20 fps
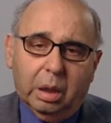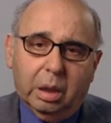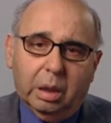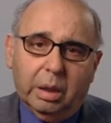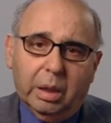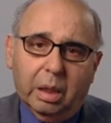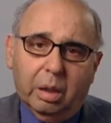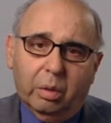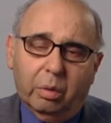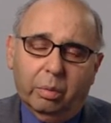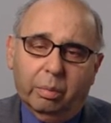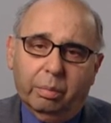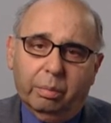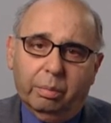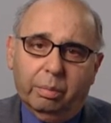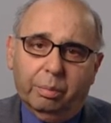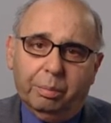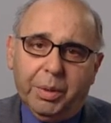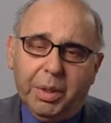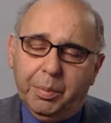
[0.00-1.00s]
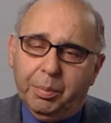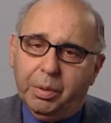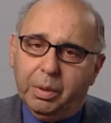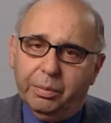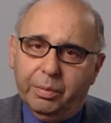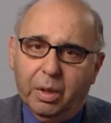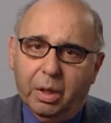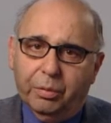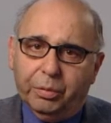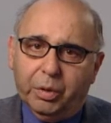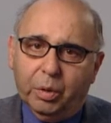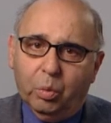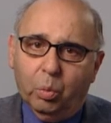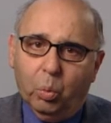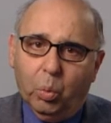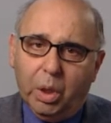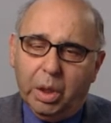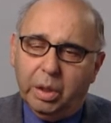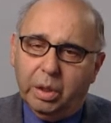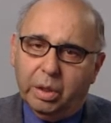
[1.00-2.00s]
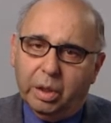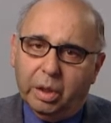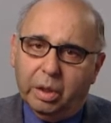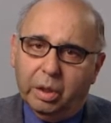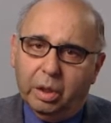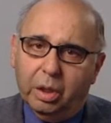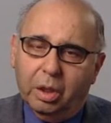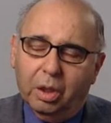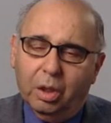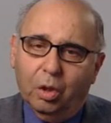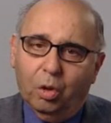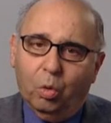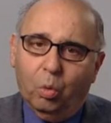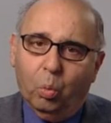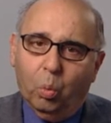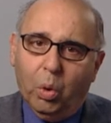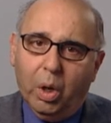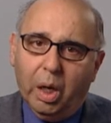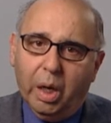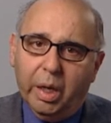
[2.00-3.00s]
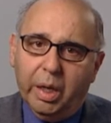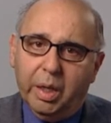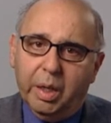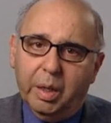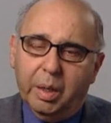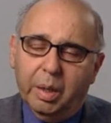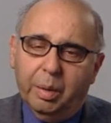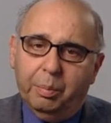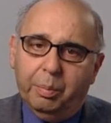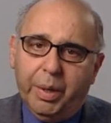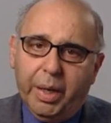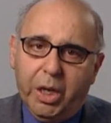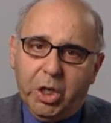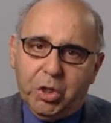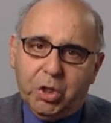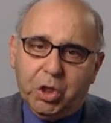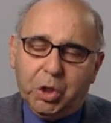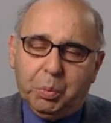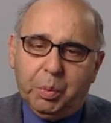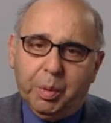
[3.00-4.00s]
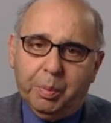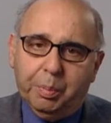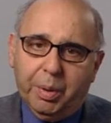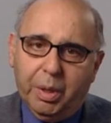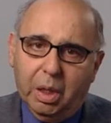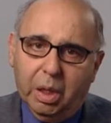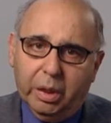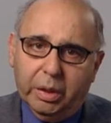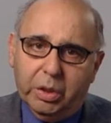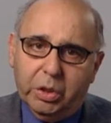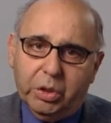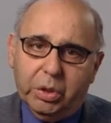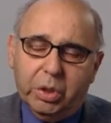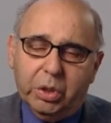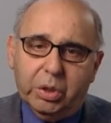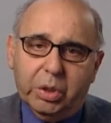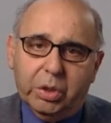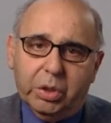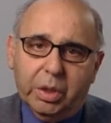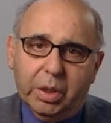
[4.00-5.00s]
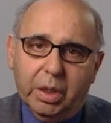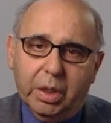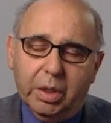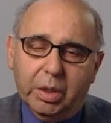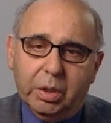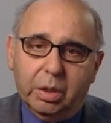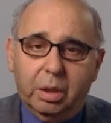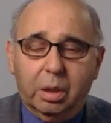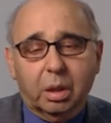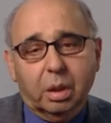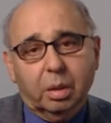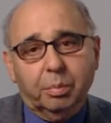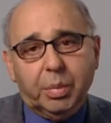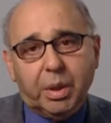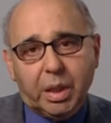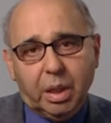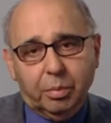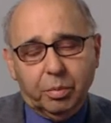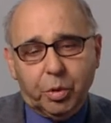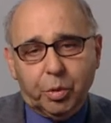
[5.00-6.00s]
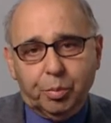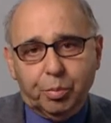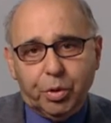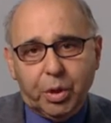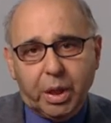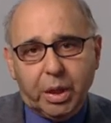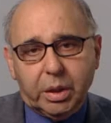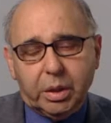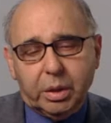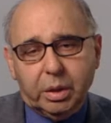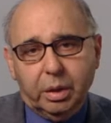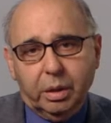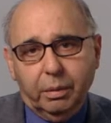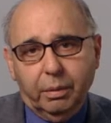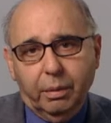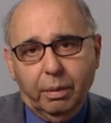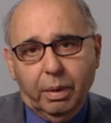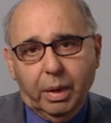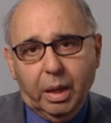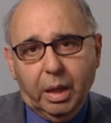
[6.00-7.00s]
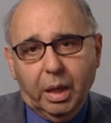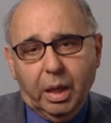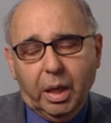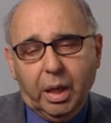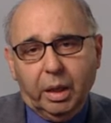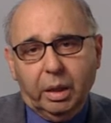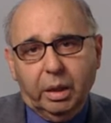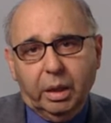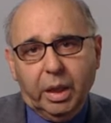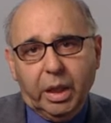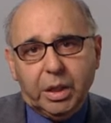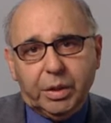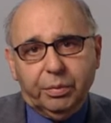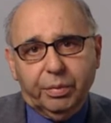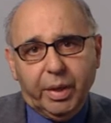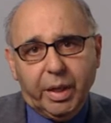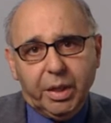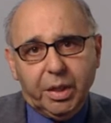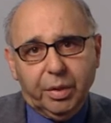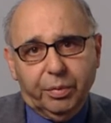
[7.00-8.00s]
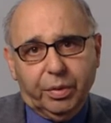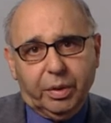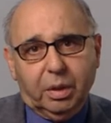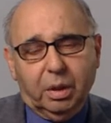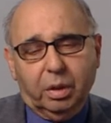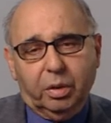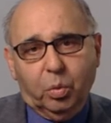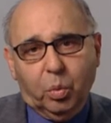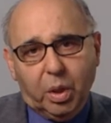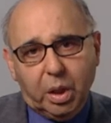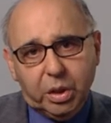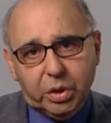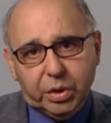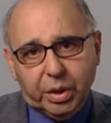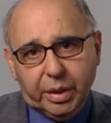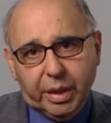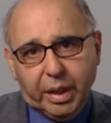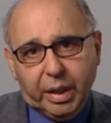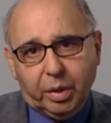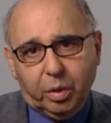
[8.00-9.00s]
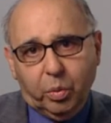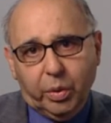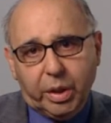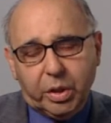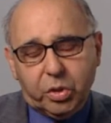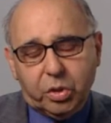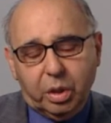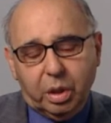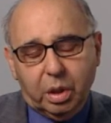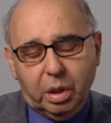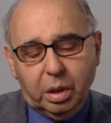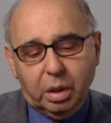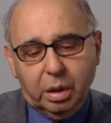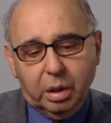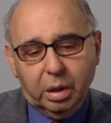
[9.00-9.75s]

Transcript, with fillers: Now, people have often wondered why patients with Parkinson's disease become depressed. And it's very difficult to answer that question.